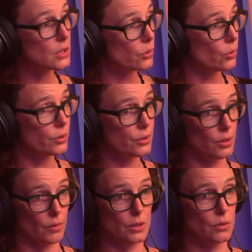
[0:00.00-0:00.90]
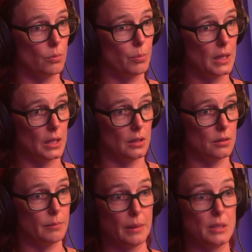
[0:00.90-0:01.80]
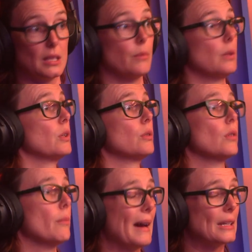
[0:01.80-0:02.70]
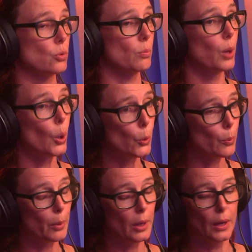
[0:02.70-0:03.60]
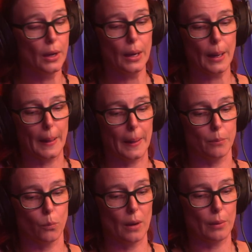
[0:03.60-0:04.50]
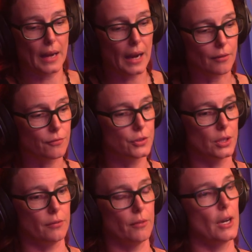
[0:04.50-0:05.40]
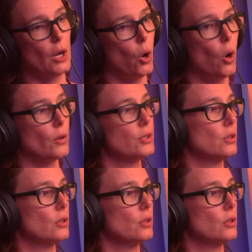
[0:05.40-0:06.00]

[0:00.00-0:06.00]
source. So this could be in maybe something we call a mantle plume, where we have sort of a very hot,